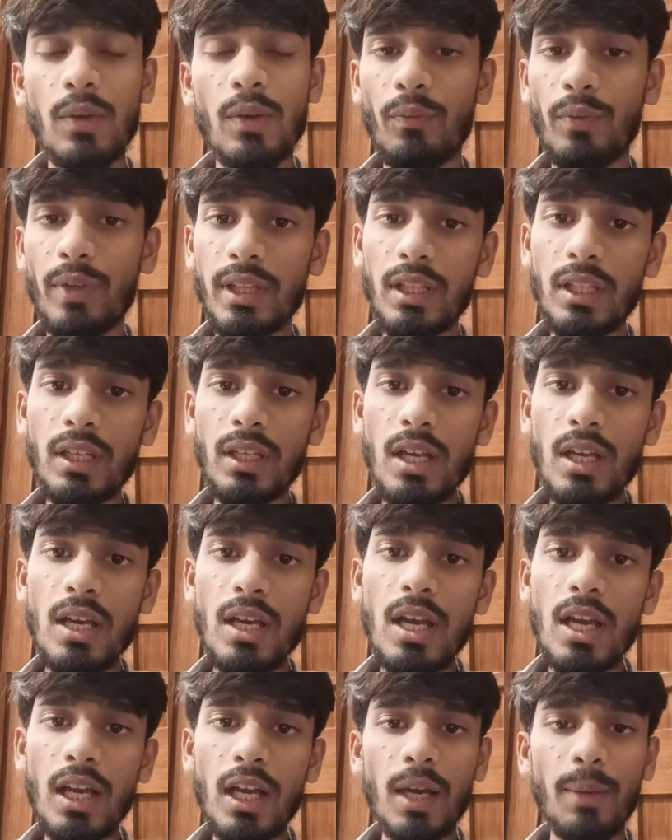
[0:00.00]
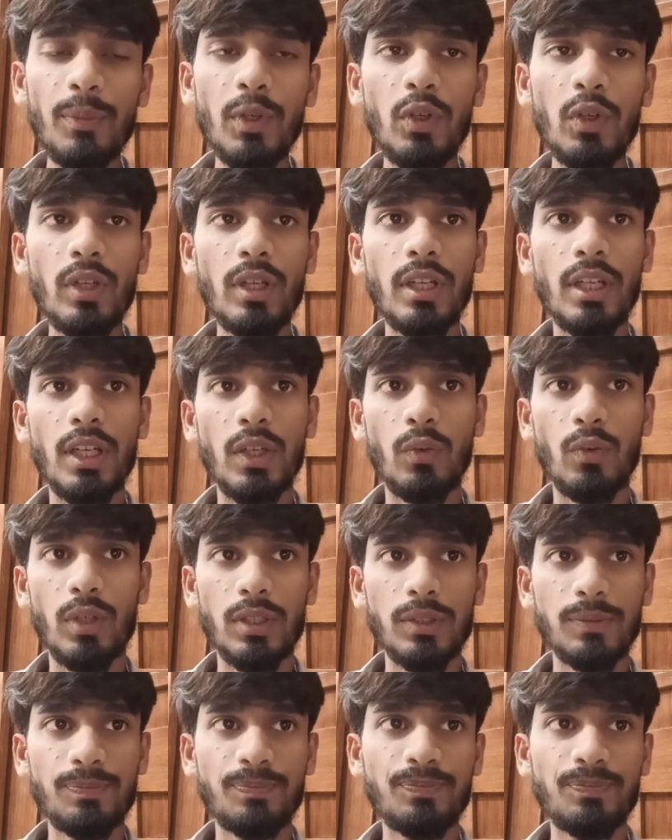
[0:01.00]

within a computer network.